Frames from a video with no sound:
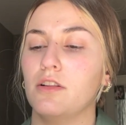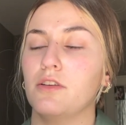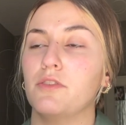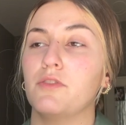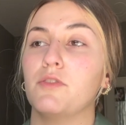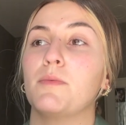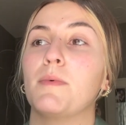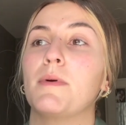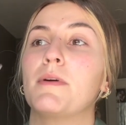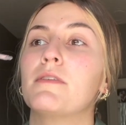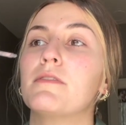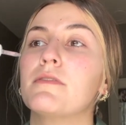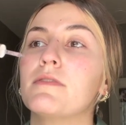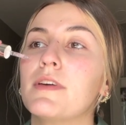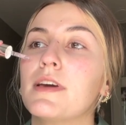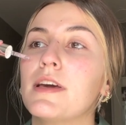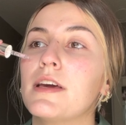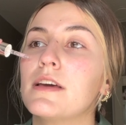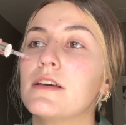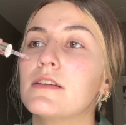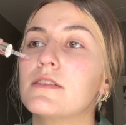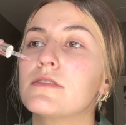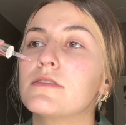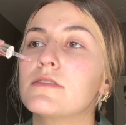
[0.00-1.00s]
over my
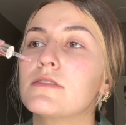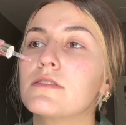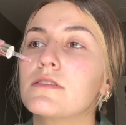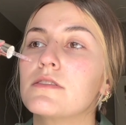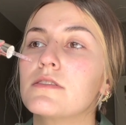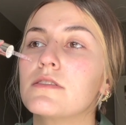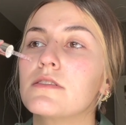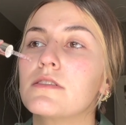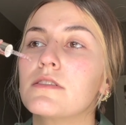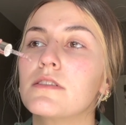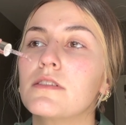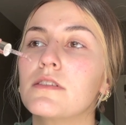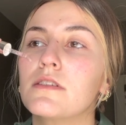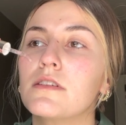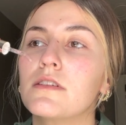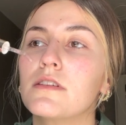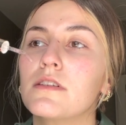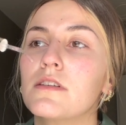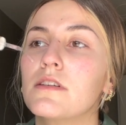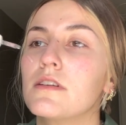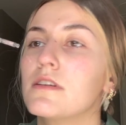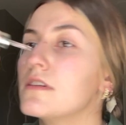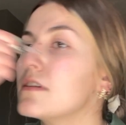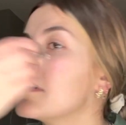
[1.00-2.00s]
face.
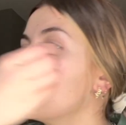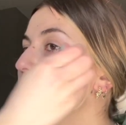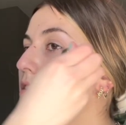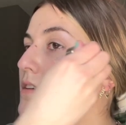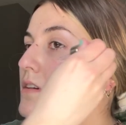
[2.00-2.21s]
I'm